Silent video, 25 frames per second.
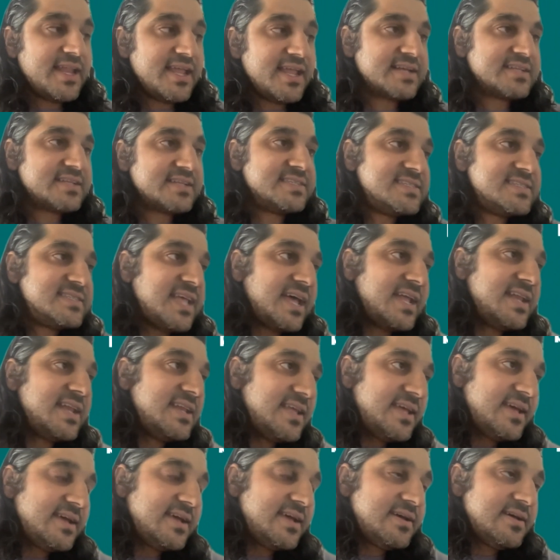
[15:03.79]

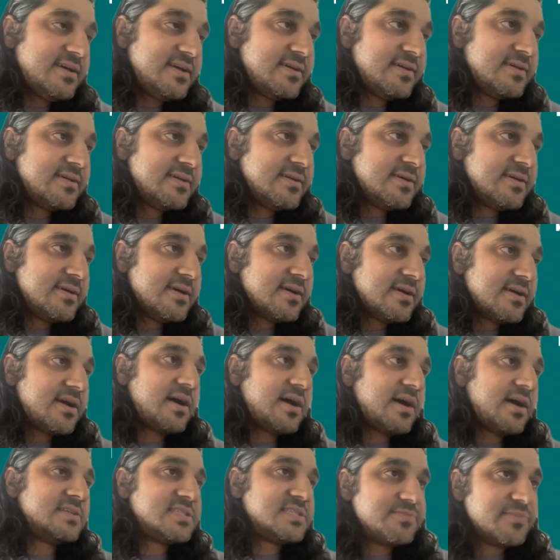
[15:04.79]
extending
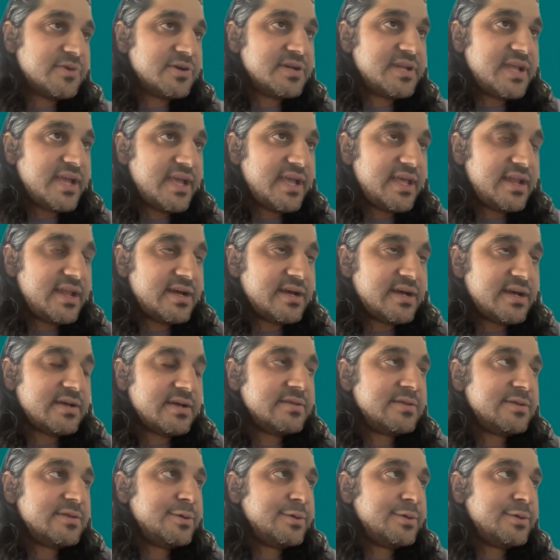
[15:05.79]
customer data